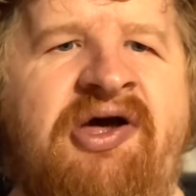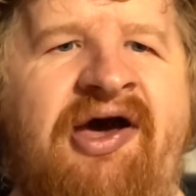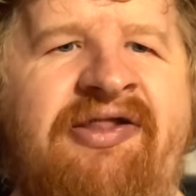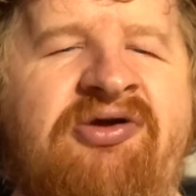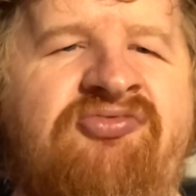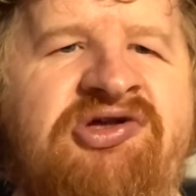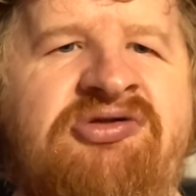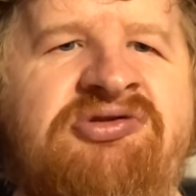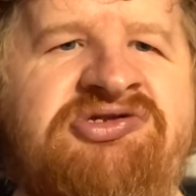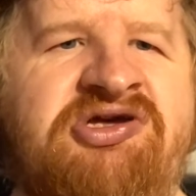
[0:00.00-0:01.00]
I think
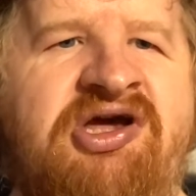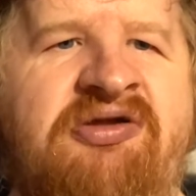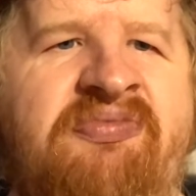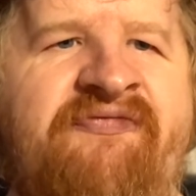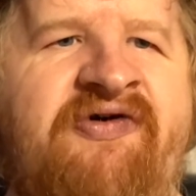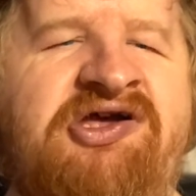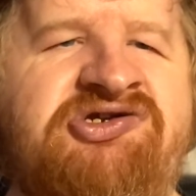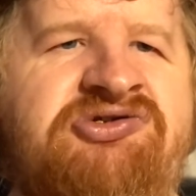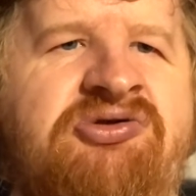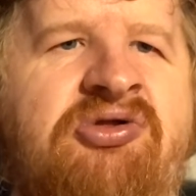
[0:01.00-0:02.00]
Regal is the kind of
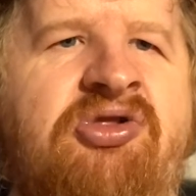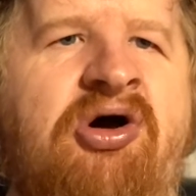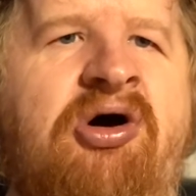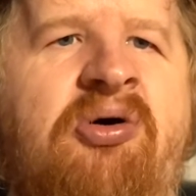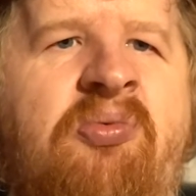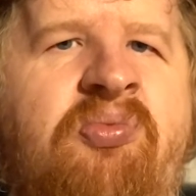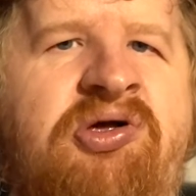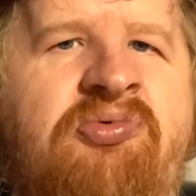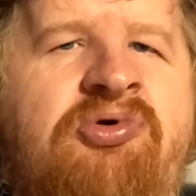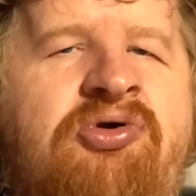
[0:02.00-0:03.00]
professional that
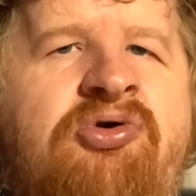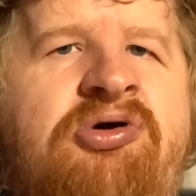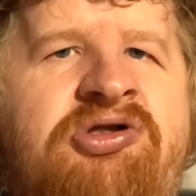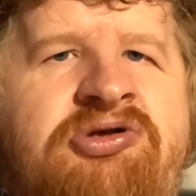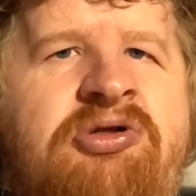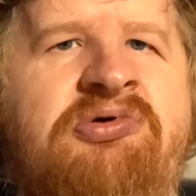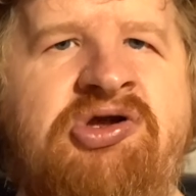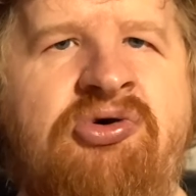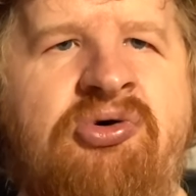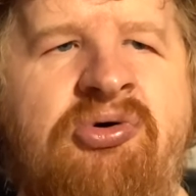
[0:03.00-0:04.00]
we won't know until
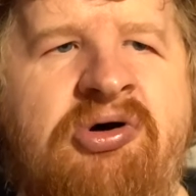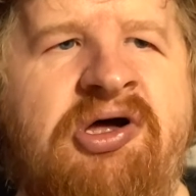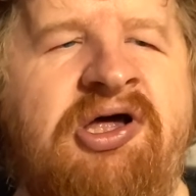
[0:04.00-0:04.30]
we know.